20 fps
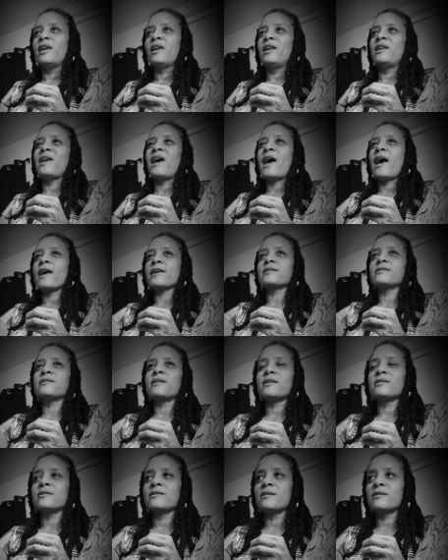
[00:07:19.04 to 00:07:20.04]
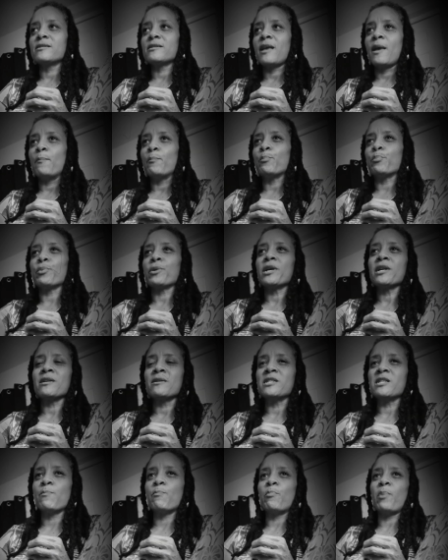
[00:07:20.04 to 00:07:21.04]
it accesses and
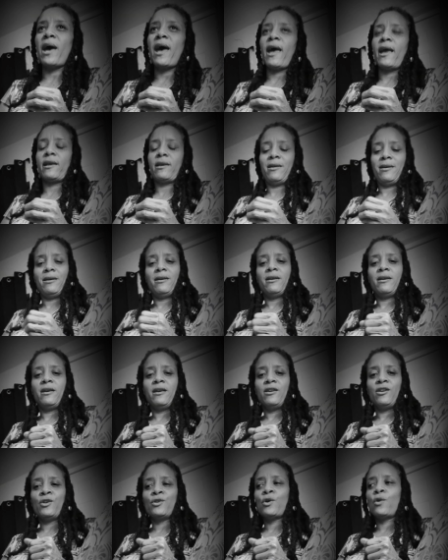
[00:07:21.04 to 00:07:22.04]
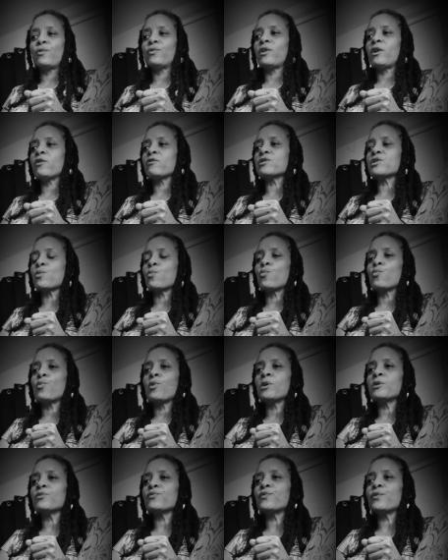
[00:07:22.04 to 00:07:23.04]
brings back. You know, there are some
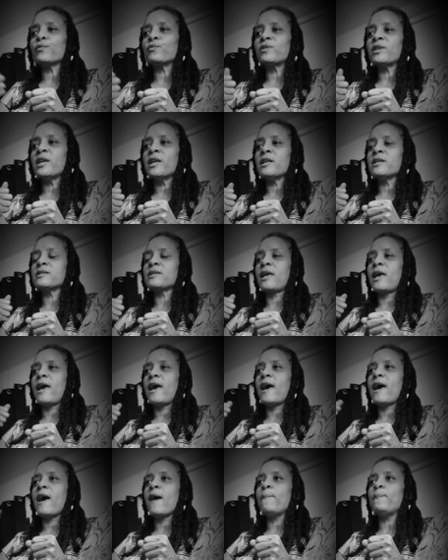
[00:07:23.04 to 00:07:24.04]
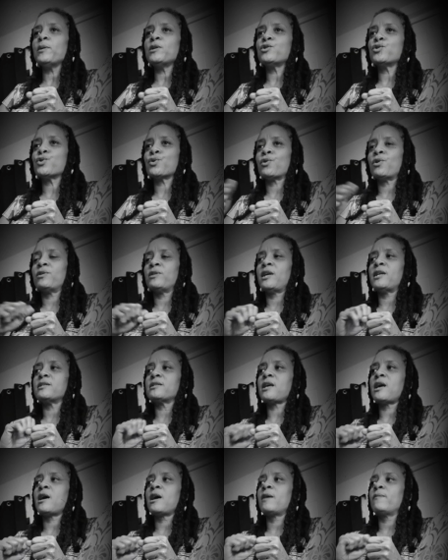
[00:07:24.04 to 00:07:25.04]
wonderful things that happen during
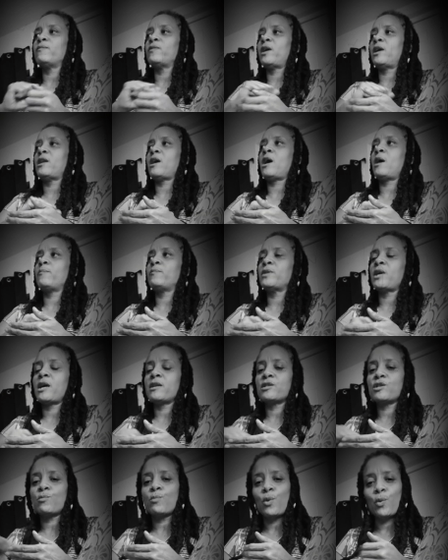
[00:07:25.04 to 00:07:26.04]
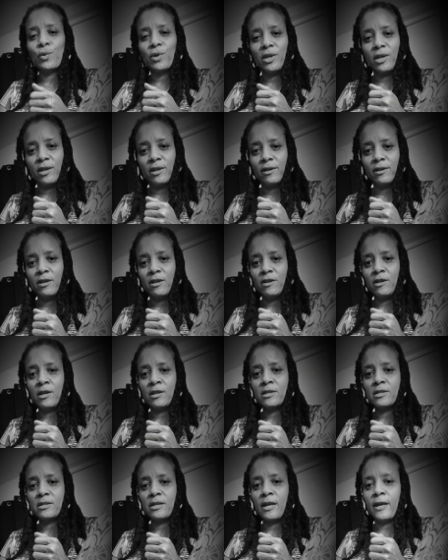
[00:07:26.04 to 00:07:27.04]
that time that I'm not smoking.
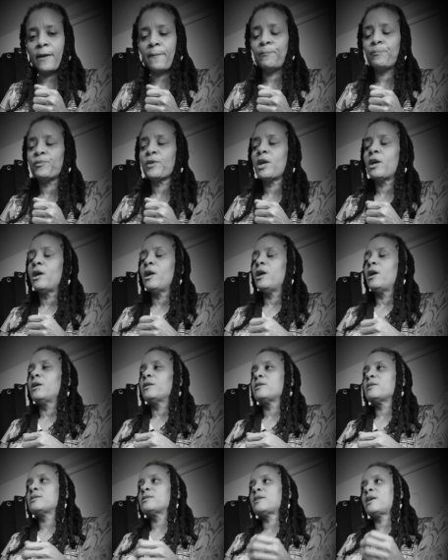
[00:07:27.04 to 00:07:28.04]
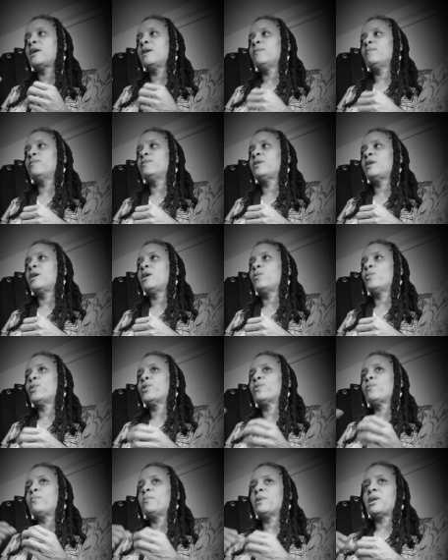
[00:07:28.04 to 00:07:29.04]
You understand? The same thing
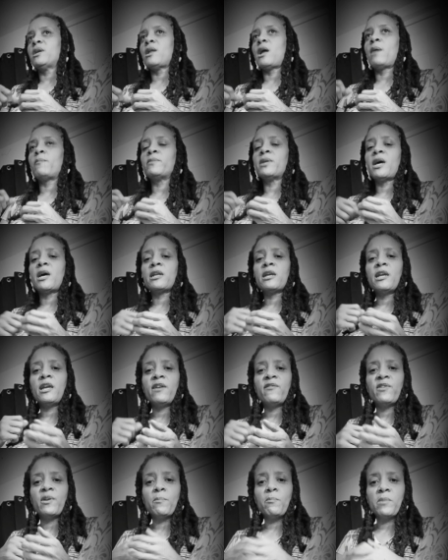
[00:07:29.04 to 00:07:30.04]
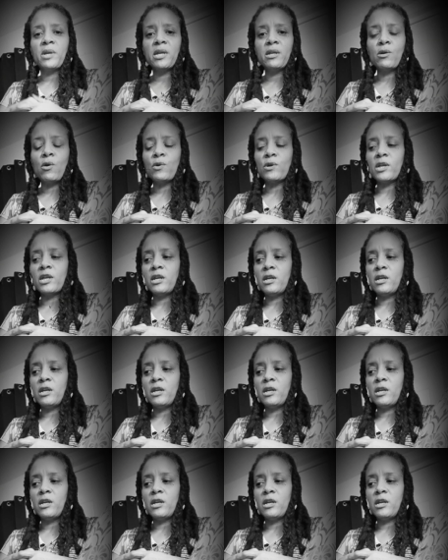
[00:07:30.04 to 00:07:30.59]
with meat. I'm not a heavy meat